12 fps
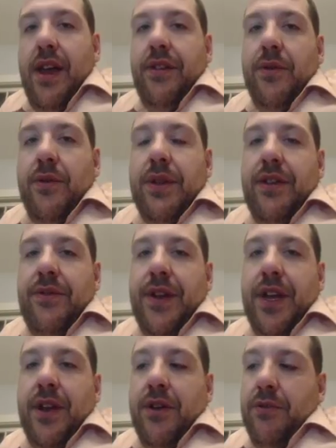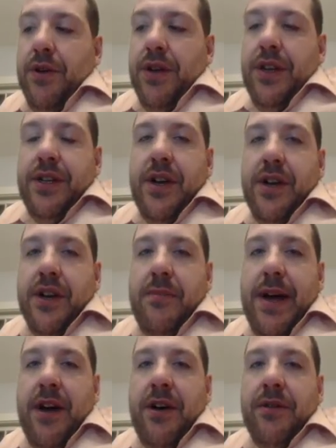So in this video, we're going to talk
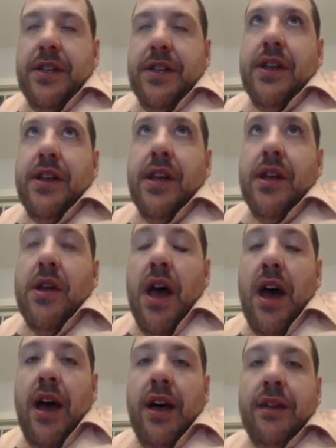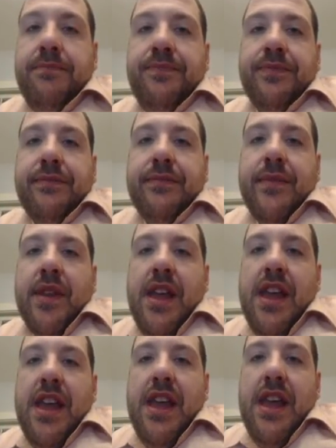about how
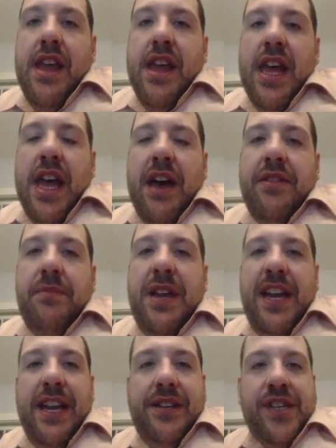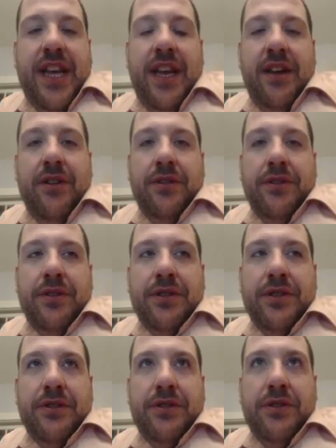the pH scale
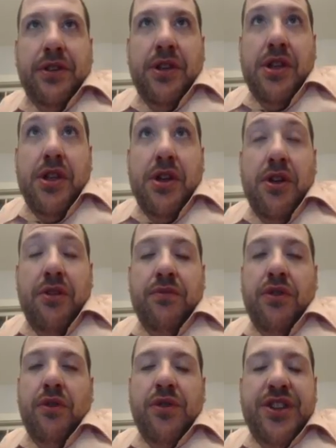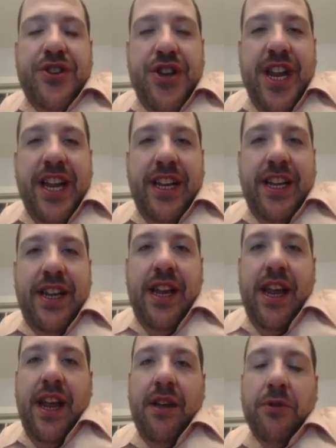
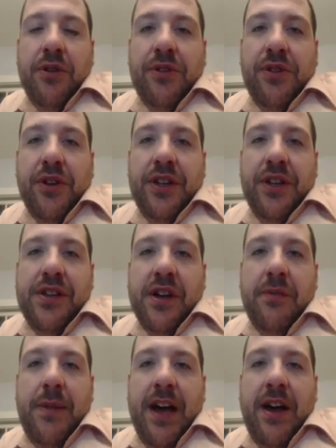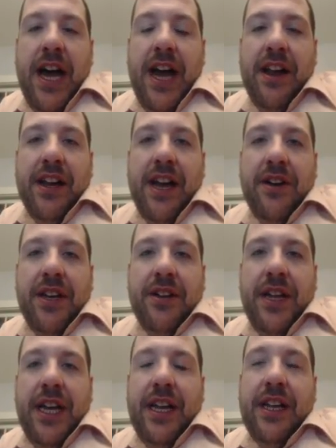originated, and we're also going to talk about how to
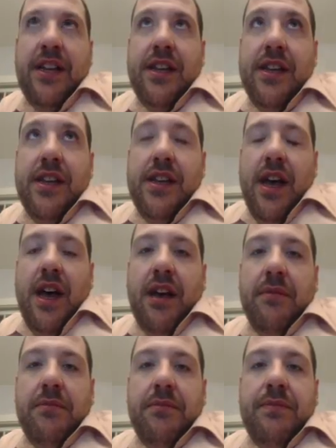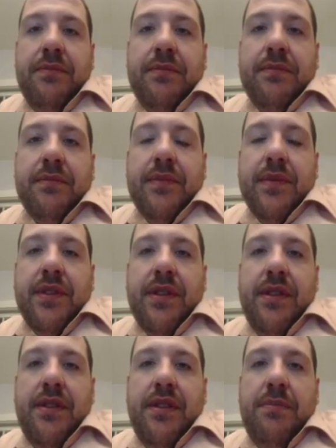calculate
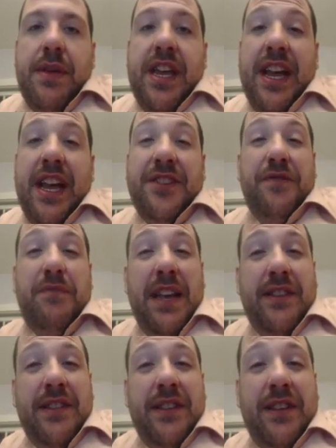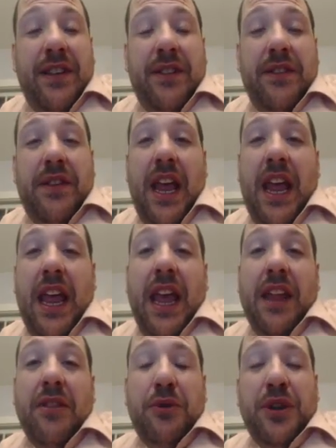the pH of bases
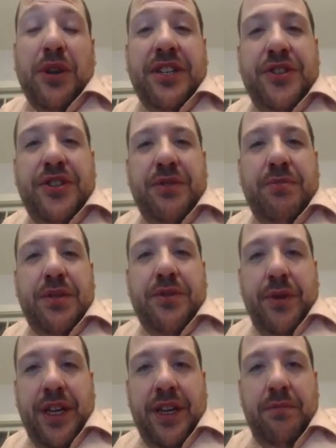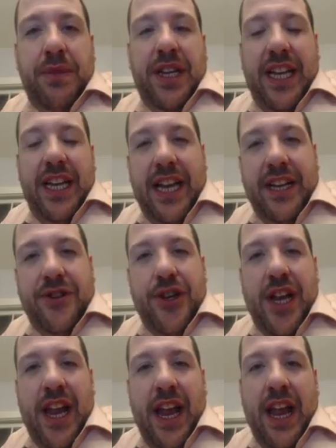and the relationship between
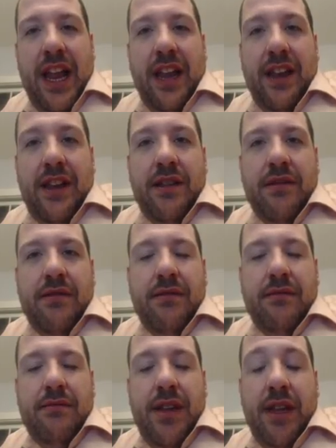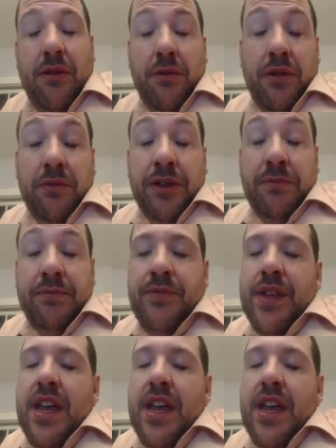pH and equilibrium.